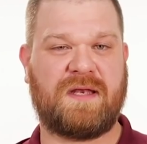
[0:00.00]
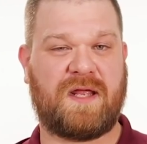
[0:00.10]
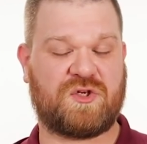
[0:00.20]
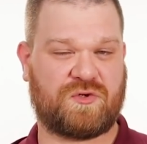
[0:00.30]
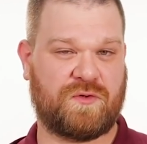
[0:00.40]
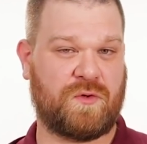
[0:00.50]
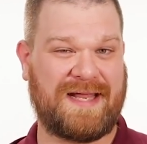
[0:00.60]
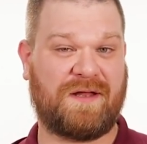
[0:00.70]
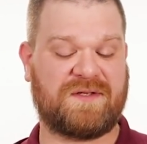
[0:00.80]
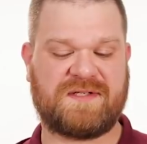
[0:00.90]
than a true
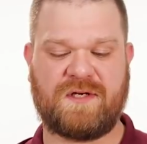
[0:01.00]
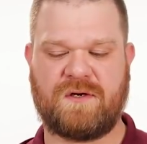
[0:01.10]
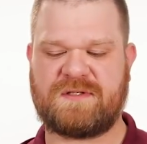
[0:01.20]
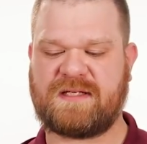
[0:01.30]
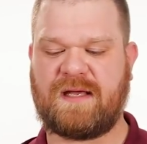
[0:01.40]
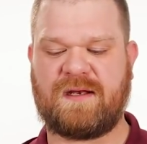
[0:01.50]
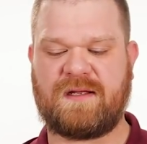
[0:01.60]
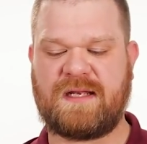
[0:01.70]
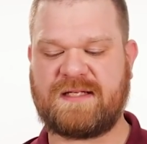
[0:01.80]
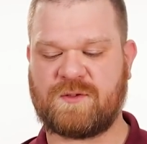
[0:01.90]
down to zero
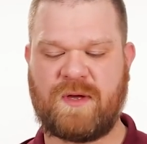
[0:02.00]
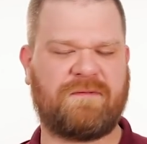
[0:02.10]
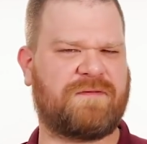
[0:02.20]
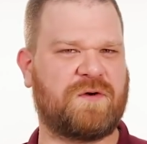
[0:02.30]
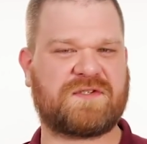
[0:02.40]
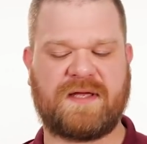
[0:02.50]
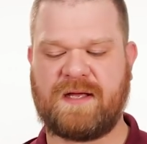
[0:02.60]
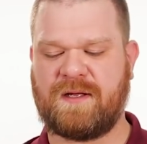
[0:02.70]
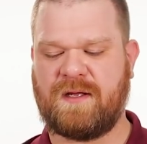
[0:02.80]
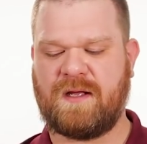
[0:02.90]
Scandi. And that's the way folks
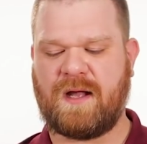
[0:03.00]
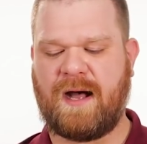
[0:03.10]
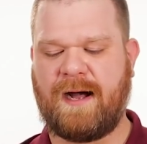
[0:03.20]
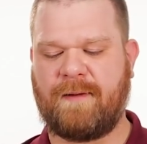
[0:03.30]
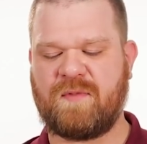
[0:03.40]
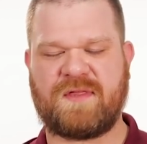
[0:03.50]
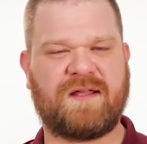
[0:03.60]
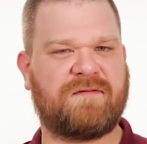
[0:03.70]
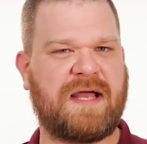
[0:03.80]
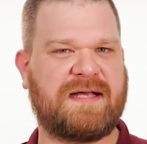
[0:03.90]
like, um, you think
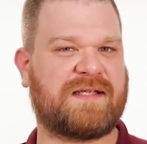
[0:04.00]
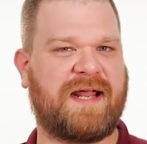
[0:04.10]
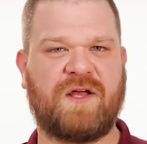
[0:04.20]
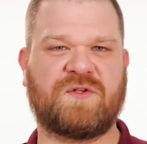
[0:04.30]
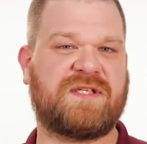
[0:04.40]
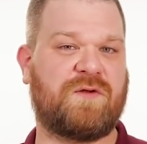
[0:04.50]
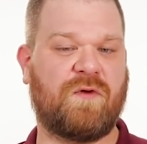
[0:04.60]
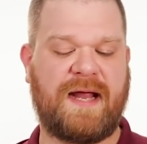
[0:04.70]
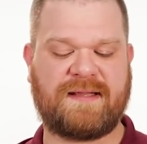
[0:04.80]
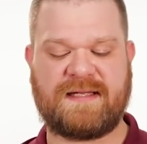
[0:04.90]
of guys like LT
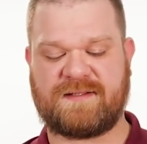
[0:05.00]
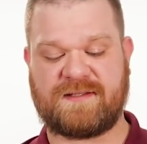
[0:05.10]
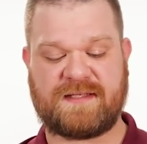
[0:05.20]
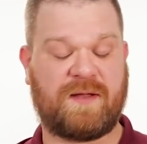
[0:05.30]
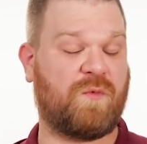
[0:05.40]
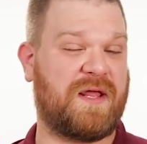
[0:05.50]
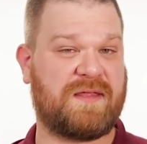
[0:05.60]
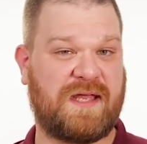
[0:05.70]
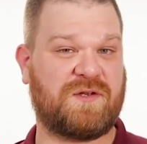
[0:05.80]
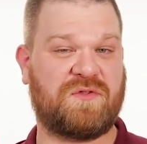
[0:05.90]
Wright, that's the same way
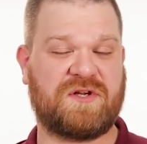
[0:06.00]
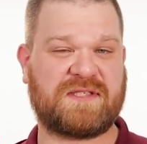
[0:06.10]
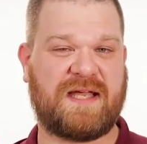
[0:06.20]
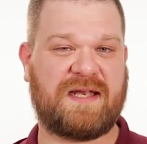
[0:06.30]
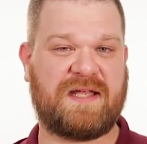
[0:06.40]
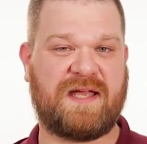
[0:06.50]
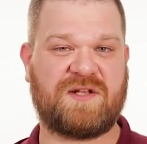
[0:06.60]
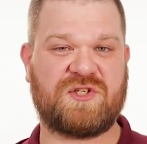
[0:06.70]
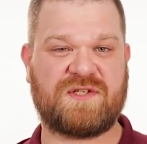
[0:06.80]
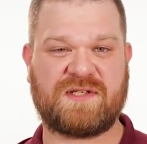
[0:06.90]
they do their Scandi
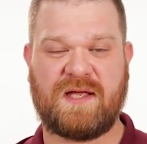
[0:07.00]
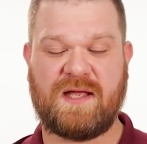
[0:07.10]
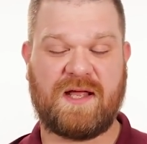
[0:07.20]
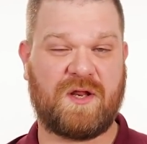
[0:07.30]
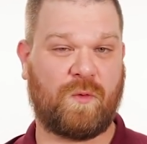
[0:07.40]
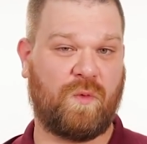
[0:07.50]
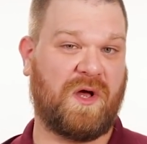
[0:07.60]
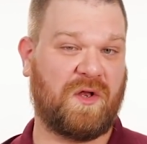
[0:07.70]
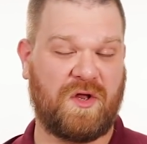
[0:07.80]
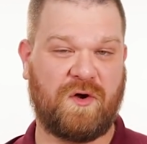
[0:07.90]
edges, and they're
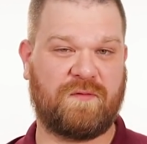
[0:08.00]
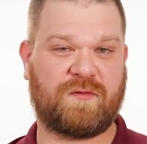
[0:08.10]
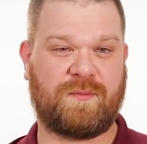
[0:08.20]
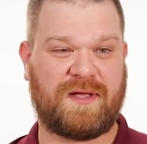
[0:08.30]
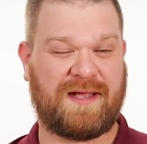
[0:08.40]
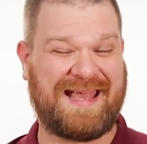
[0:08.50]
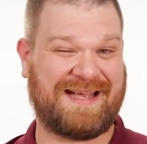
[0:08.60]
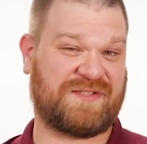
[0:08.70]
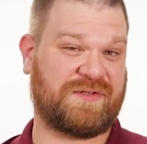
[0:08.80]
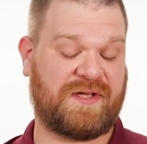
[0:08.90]
well known for being
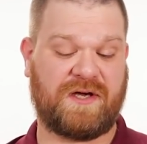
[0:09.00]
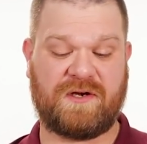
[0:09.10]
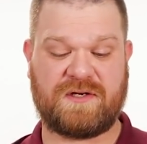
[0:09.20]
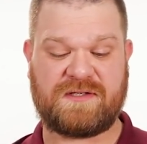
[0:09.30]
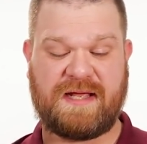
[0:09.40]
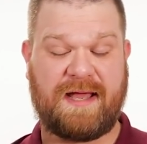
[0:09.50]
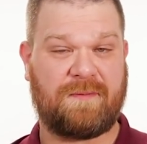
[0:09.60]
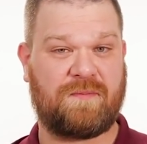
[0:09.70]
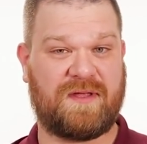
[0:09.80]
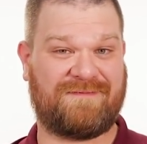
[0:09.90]
excellent cutters
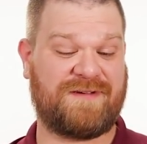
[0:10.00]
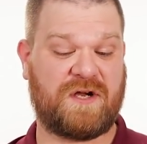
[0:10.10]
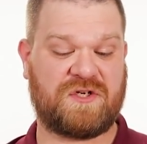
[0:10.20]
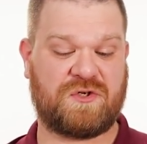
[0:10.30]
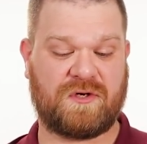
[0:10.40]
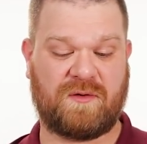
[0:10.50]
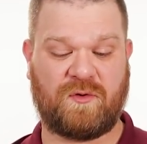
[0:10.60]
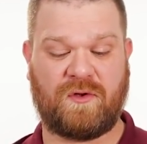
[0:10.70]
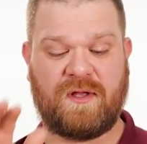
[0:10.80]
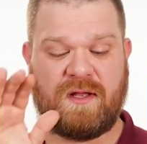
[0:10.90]
and being very
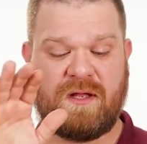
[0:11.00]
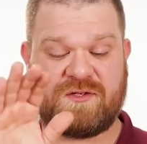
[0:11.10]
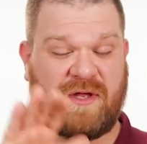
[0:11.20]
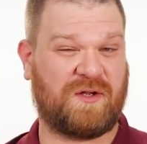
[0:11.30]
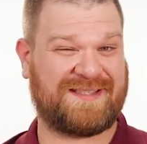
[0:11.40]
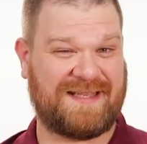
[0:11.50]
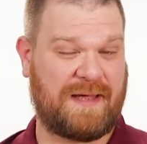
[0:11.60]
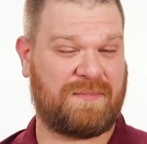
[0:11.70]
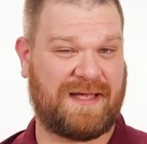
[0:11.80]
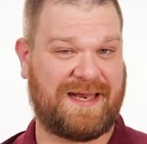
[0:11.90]
durable. So I don't see
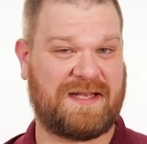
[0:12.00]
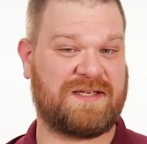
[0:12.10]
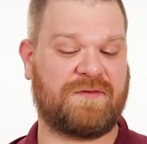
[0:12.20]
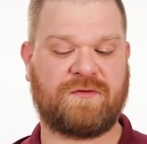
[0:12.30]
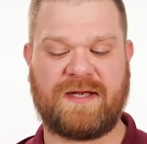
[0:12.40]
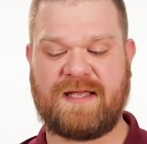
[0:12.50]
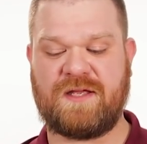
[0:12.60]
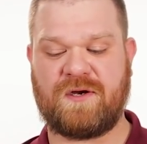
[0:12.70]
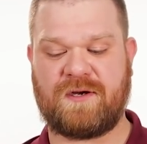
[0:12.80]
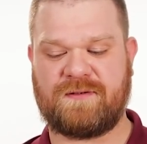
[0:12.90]
that being any different
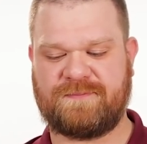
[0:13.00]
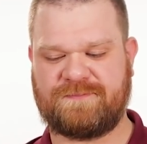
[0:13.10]
here.